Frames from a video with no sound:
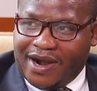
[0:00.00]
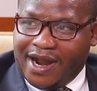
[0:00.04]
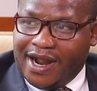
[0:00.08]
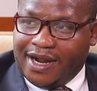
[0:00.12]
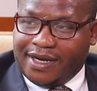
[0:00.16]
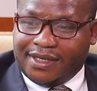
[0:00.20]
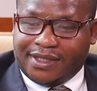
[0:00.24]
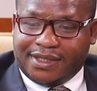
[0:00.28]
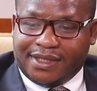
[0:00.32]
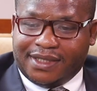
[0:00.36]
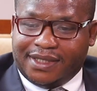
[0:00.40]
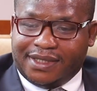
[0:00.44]

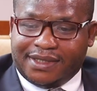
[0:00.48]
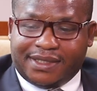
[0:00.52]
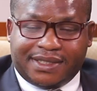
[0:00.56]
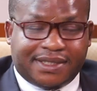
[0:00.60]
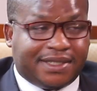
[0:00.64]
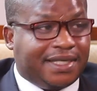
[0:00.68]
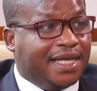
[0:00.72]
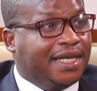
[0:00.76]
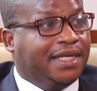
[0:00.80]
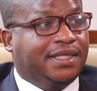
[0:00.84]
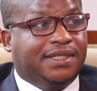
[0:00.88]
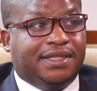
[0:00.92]
Right.
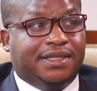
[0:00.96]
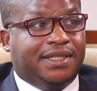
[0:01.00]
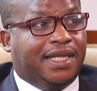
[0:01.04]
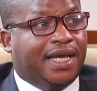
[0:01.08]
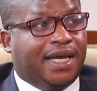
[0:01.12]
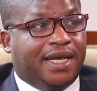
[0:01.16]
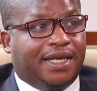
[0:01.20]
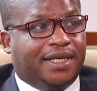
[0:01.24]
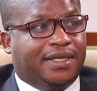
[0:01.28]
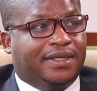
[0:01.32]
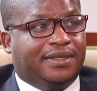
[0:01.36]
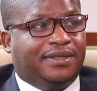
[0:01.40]
Since
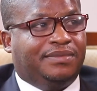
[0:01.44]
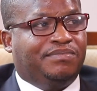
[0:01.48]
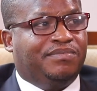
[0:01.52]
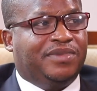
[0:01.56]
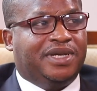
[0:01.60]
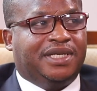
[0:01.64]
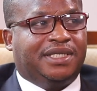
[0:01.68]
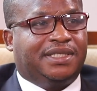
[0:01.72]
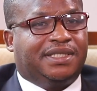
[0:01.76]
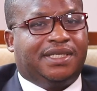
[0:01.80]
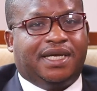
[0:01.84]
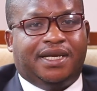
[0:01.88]
then,
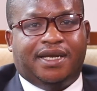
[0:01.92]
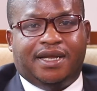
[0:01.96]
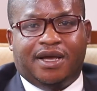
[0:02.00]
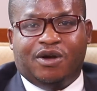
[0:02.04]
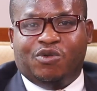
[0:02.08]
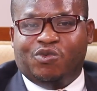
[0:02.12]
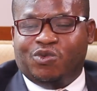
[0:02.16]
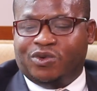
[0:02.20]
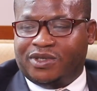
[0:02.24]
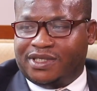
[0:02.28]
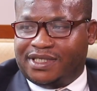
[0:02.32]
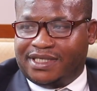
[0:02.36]
me said
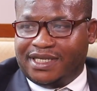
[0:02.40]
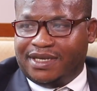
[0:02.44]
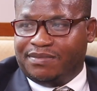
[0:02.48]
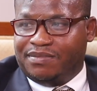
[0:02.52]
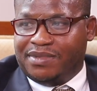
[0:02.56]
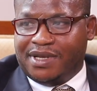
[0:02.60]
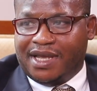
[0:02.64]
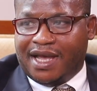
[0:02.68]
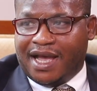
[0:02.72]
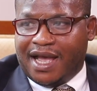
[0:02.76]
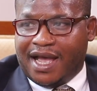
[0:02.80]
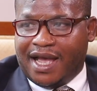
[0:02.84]
them who say
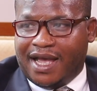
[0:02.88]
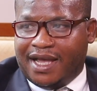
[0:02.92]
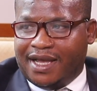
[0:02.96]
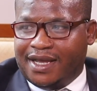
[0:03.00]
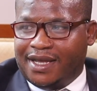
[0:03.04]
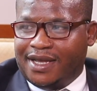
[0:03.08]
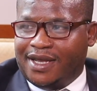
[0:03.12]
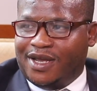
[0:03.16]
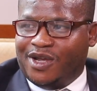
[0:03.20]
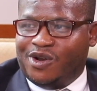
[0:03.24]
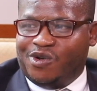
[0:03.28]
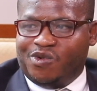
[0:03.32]
be
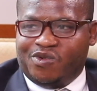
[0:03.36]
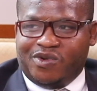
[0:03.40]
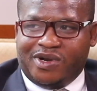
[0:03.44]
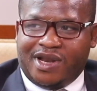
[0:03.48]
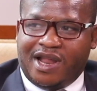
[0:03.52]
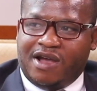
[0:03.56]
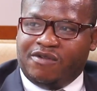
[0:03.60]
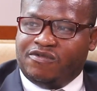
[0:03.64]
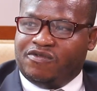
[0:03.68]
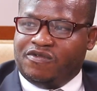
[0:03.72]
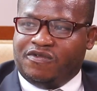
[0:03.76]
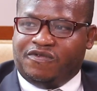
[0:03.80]
a no
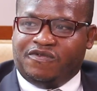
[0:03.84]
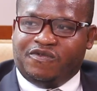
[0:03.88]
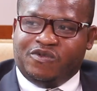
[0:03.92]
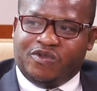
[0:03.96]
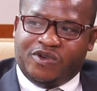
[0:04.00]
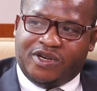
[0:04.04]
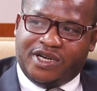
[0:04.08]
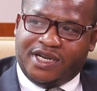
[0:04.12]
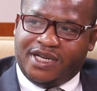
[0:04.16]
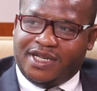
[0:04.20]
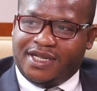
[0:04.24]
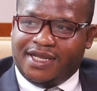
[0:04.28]

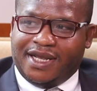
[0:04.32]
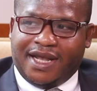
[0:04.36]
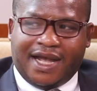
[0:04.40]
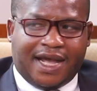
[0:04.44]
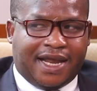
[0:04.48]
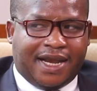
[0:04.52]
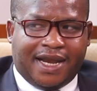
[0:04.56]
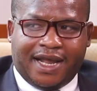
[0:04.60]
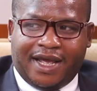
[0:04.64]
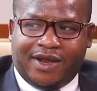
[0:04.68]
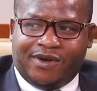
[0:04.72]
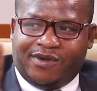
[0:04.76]
nafufuni
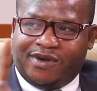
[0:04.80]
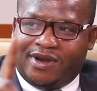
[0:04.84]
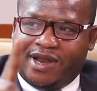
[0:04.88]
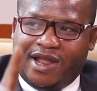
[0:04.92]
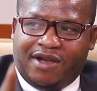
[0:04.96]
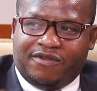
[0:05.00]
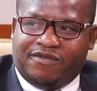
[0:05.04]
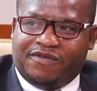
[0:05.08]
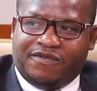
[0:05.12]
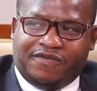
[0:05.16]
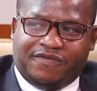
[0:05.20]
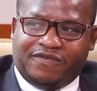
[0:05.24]
and no
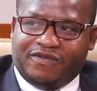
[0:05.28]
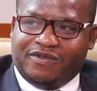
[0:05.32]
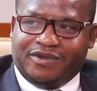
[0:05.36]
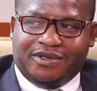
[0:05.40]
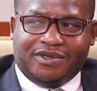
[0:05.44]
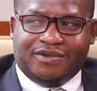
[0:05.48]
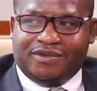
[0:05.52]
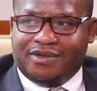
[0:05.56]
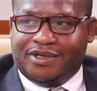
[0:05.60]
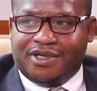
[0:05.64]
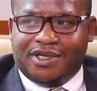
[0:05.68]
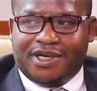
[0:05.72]

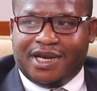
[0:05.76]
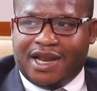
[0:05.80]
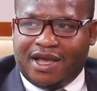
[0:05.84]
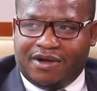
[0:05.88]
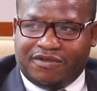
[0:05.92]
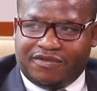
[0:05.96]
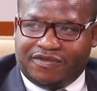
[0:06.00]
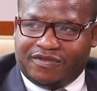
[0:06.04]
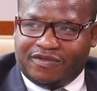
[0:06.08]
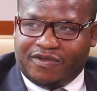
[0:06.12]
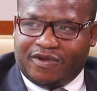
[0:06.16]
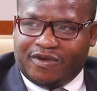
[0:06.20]
nafufuni only
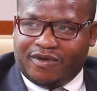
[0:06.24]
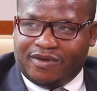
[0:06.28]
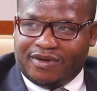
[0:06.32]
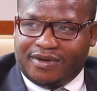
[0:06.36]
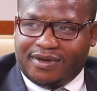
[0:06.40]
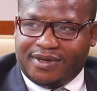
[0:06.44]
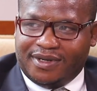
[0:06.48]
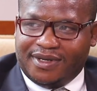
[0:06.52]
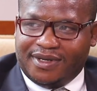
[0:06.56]
nafor.